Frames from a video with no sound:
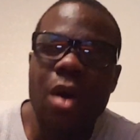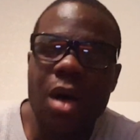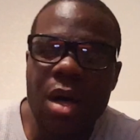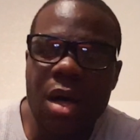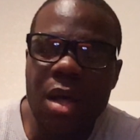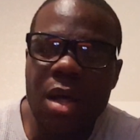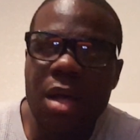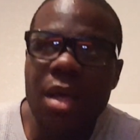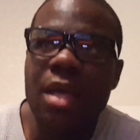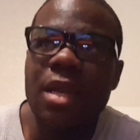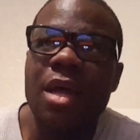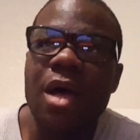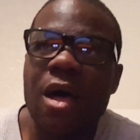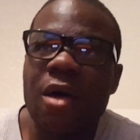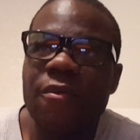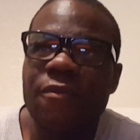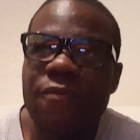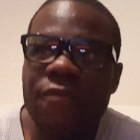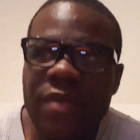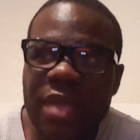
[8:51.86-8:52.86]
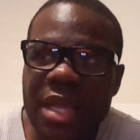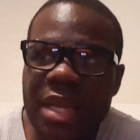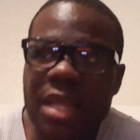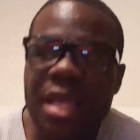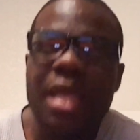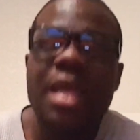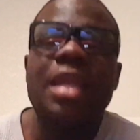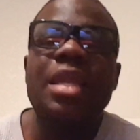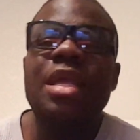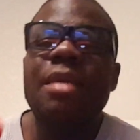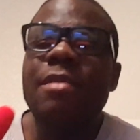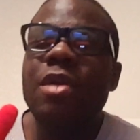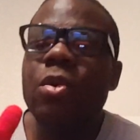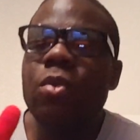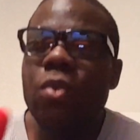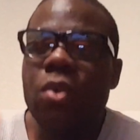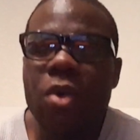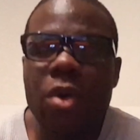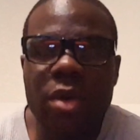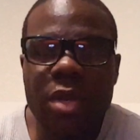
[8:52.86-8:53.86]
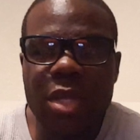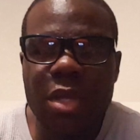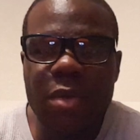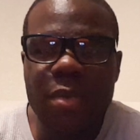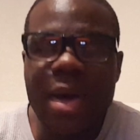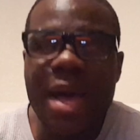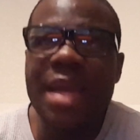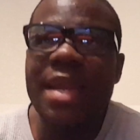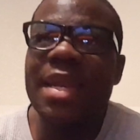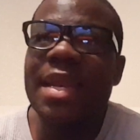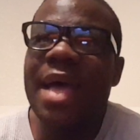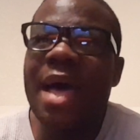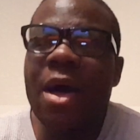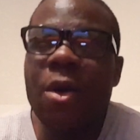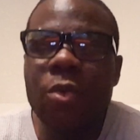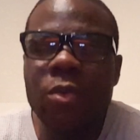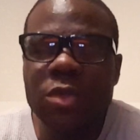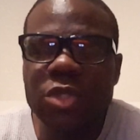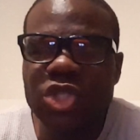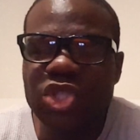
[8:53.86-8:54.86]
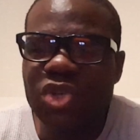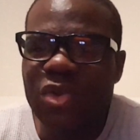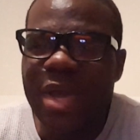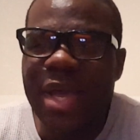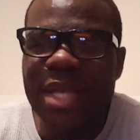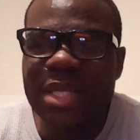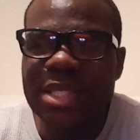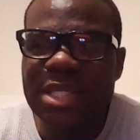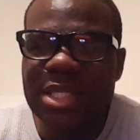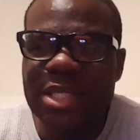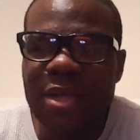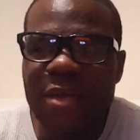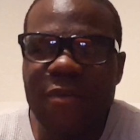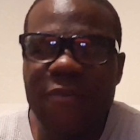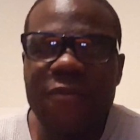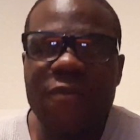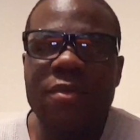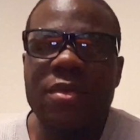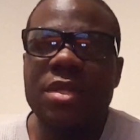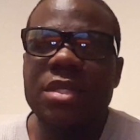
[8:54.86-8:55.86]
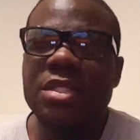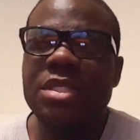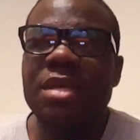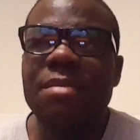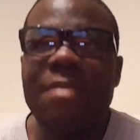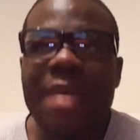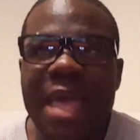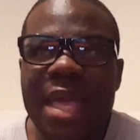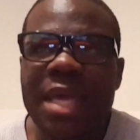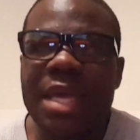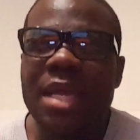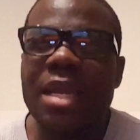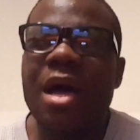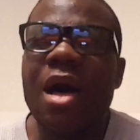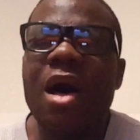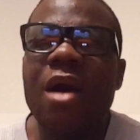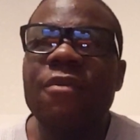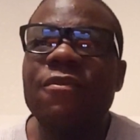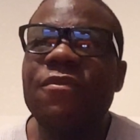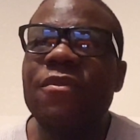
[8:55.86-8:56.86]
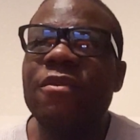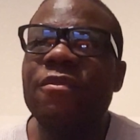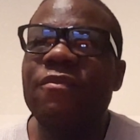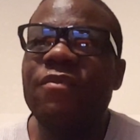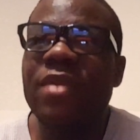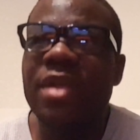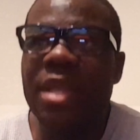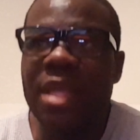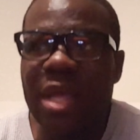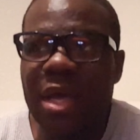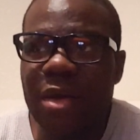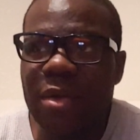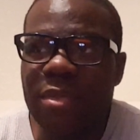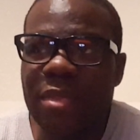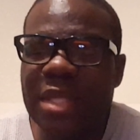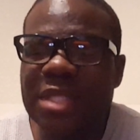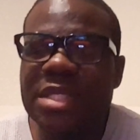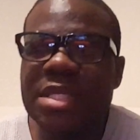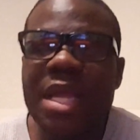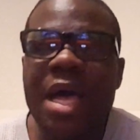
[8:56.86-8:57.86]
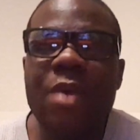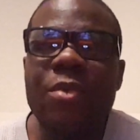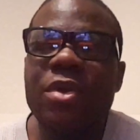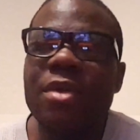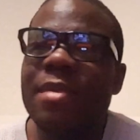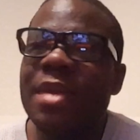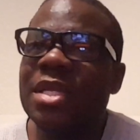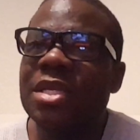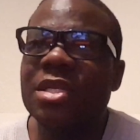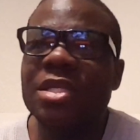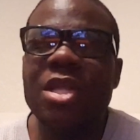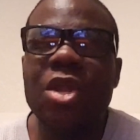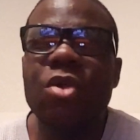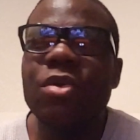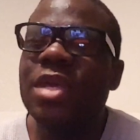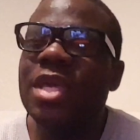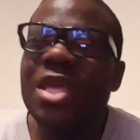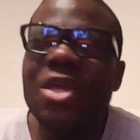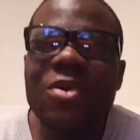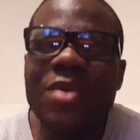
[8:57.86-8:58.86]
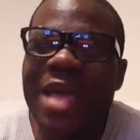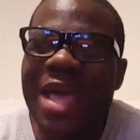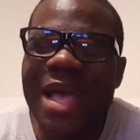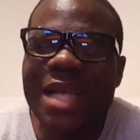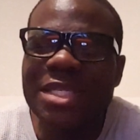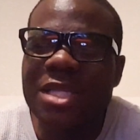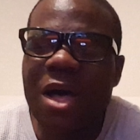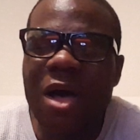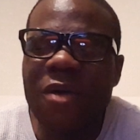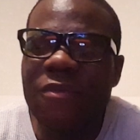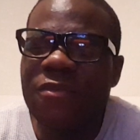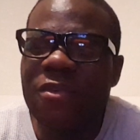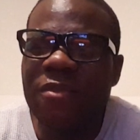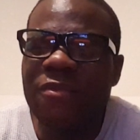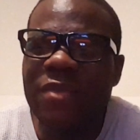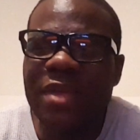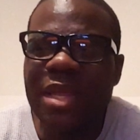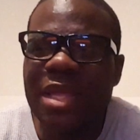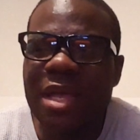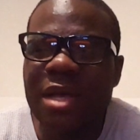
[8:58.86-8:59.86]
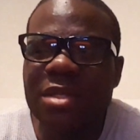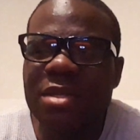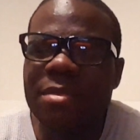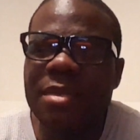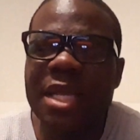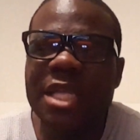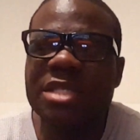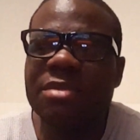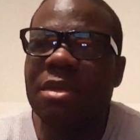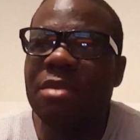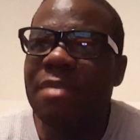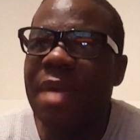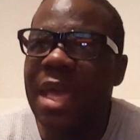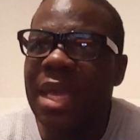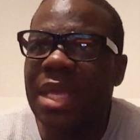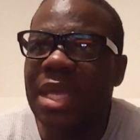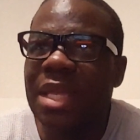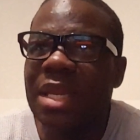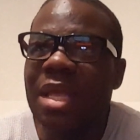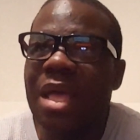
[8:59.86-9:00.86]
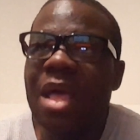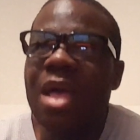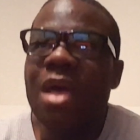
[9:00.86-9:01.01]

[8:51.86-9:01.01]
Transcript: all an on feet. Let me warn you, I did not dress to make an on foot video. This is not one of these little cute ass on foot videos the niggas be making